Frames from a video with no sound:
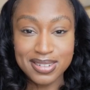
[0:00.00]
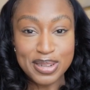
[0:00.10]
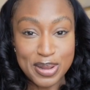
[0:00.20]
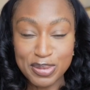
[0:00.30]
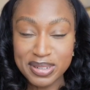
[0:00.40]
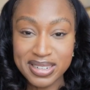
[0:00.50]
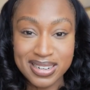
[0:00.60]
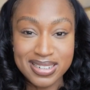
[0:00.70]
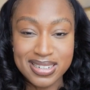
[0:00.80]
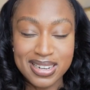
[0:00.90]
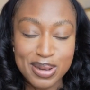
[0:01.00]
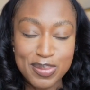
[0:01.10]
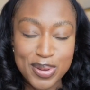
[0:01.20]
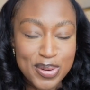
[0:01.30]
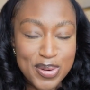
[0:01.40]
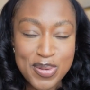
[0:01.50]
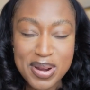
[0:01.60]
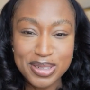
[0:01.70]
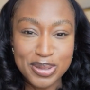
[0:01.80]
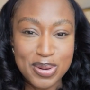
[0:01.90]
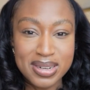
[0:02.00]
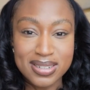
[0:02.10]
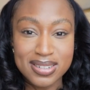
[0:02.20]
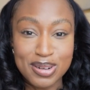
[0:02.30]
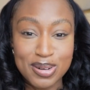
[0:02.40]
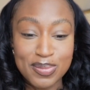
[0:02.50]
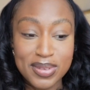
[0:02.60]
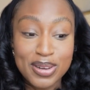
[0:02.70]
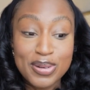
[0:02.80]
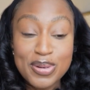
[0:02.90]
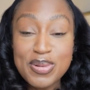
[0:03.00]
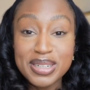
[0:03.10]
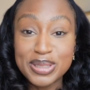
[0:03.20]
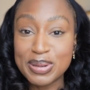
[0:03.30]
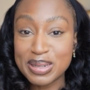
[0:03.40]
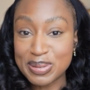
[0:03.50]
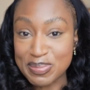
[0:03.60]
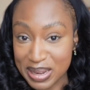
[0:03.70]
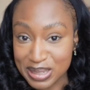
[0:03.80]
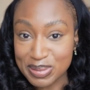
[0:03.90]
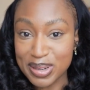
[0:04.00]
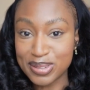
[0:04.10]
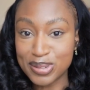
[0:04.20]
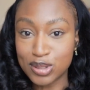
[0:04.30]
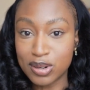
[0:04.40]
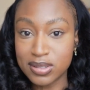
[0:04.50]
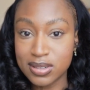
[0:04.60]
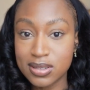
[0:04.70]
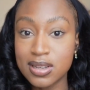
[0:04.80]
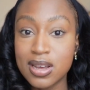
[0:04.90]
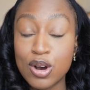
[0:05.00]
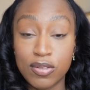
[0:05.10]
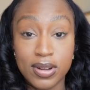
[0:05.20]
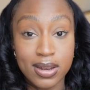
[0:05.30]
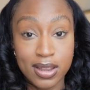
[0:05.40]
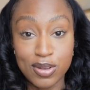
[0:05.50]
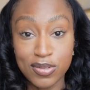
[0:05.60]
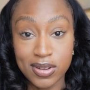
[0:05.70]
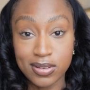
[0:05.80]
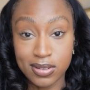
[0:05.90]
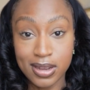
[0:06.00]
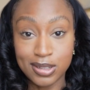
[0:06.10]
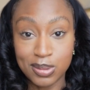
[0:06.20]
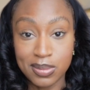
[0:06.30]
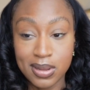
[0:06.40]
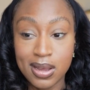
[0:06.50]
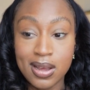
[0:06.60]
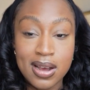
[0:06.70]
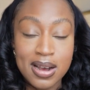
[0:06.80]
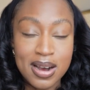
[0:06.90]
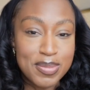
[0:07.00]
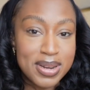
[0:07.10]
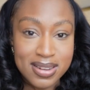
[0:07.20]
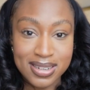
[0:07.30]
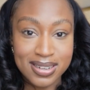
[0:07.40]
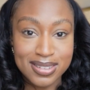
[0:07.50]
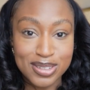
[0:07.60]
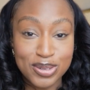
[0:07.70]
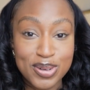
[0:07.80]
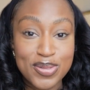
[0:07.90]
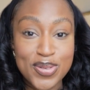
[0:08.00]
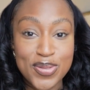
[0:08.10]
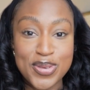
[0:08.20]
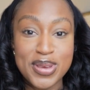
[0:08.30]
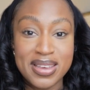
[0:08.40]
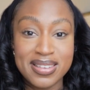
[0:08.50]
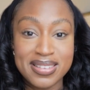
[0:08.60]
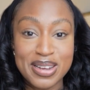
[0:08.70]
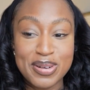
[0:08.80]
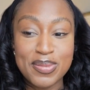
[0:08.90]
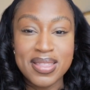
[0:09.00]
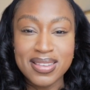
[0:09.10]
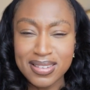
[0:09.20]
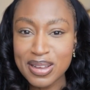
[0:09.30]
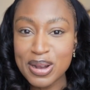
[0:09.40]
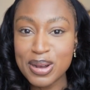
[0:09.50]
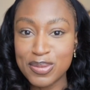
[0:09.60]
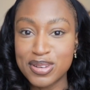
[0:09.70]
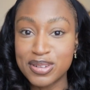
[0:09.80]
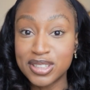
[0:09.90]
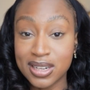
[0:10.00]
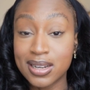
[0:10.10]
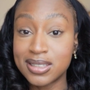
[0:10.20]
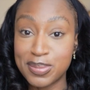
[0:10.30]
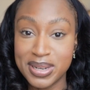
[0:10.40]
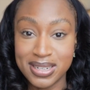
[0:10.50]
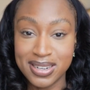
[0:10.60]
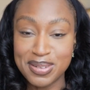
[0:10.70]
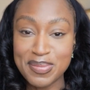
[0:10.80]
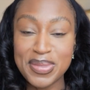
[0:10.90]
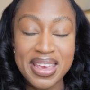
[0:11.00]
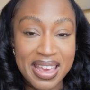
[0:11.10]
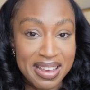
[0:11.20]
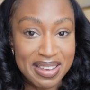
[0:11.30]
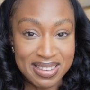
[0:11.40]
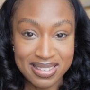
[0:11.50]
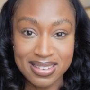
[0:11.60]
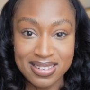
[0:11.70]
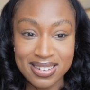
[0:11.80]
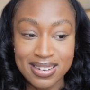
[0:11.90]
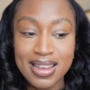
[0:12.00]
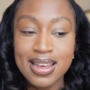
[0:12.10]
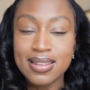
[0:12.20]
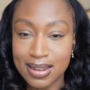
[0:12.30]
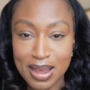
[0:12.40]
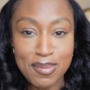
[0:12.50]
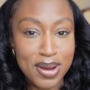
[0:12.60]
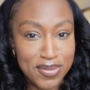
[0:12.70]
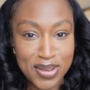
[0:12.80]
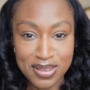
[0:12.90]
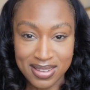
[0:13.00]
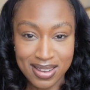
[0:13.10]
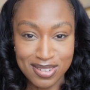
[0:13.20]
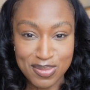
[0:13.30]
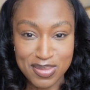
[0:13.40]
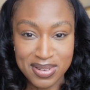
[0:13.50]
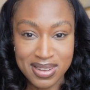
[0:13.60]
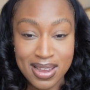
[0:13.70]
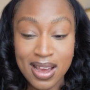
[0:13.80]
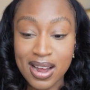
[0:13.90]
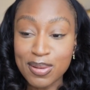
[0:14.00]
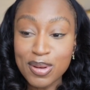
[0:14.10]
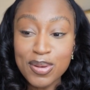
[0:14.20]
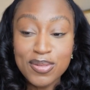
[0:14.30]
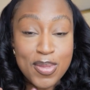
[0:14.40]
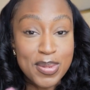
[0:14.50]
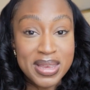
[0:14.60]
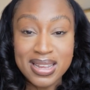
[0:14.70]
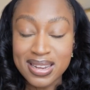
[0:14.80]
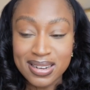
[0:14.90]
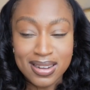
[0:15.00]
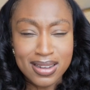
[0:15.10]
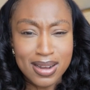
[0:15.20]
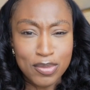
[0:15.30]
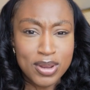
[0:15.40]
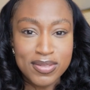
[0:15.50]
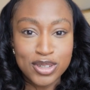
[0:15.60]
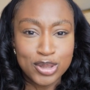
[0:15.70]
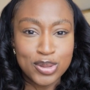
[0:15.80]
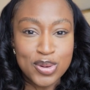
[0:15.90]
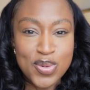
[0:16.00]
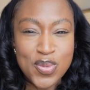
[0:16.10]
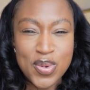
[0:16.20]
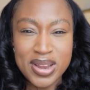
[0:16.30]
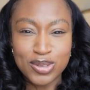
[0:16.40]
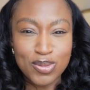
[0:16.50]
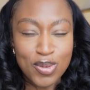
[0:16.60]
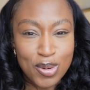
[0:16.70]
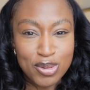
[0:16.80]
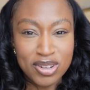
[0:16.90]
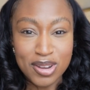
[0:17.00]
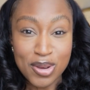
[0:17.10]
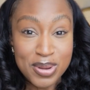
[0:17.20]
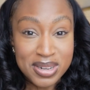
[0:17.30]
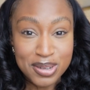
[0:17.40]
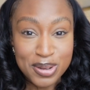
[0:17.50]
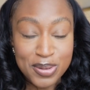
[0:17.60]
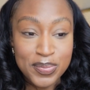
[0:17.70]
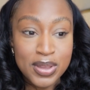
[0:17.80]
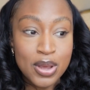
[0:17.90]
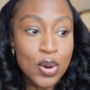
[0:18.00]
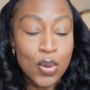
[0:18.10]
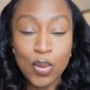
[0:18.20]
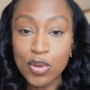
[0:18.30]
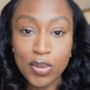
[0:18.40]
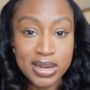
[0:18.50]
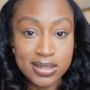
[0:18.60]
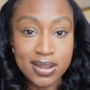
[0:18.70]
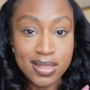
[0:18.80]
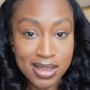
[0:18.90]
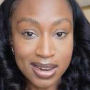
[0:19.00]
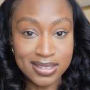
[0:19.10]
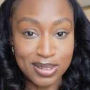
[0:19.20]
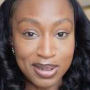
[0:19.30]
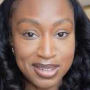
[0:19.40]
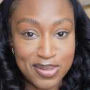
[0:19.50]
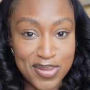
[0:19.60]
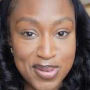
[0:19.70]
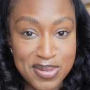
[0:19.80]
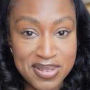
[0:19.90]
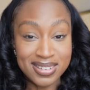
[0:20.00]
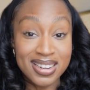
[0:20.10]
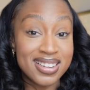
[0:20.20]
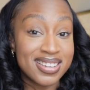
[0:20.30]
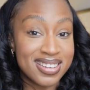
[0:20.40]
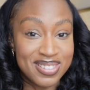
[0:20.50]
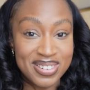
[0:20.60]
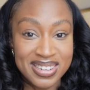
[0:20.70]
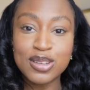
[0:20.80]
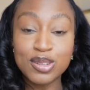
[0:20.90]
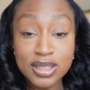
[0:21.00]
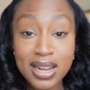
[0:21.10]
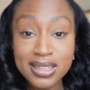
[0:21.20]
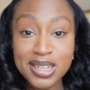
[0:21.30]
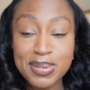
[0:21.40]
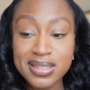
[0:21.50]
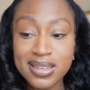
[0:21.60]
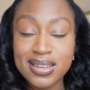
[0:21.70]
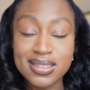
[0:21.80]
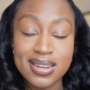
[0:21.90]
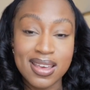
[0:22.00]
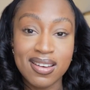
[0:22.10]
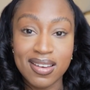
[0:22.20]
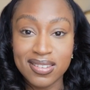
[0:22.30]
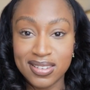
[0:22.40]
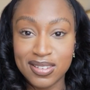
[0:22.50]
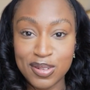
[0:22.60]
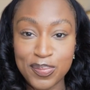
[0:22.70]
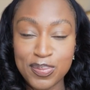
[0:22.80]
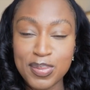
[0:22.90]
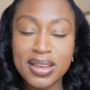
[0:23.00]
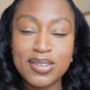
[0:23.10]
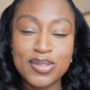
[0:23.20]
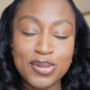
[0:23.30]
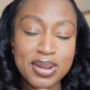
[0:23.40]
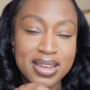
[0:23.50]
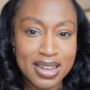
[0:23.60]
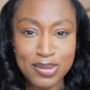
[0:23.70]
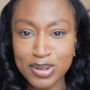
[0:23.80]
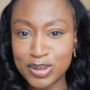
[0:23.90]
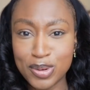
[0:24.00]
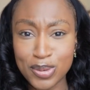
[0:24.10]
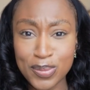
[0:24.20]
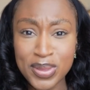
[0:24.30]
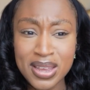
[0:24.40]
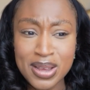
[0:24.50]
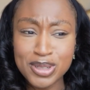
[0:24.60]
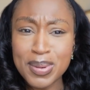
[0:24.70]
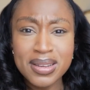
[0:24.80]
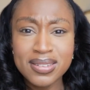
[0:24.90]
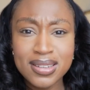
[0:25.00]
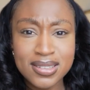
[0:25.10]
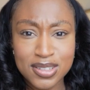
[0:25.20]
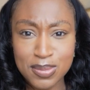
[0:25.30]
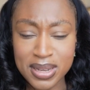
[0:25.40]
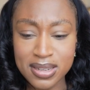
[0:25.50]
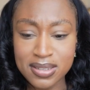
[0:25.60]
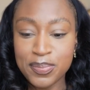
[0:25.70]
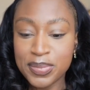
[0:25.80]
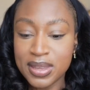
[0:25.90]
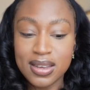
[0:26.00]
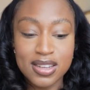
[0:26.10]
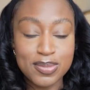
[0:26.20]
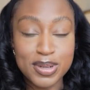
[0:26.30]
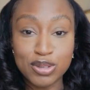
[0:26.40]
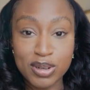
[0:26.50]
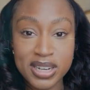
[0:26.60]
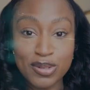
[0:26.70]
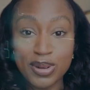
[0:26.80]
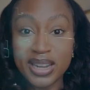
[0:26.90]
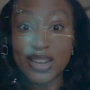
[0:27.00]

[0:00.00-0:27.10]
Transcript: So you want to get into tech, but you're not quite sure where to start, and you're not quite sure how to maximize your chances of landing your first tech job. I've been in the tech industry for a few years now, and this is how I would use ChatGPT, the AI assistant, to land my first tech job. And I'm going from the beginning, like I'm not even sure which role to go into, all the way to the actual interview. So let's get into it. So ChatGPT is an AI system based on a language model, which basically just means it has been trained on a